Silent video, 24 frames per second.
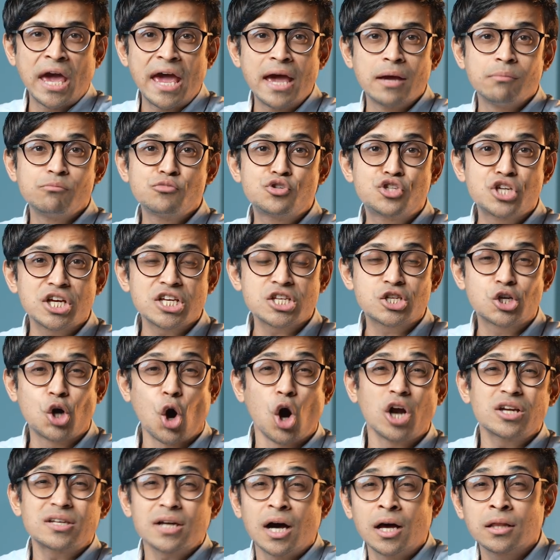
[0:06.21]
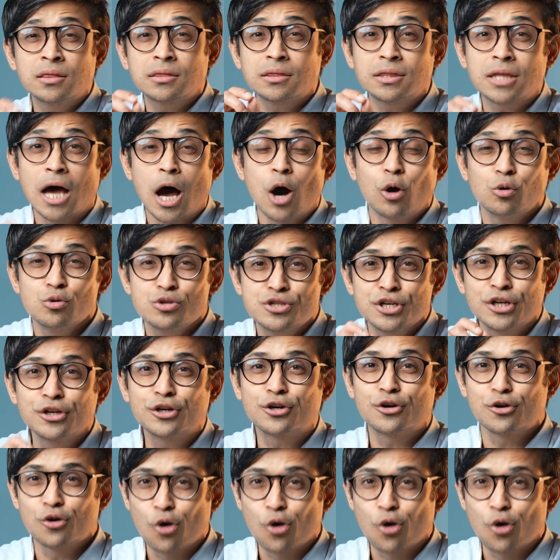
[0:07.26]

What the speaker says: game just got a 1,000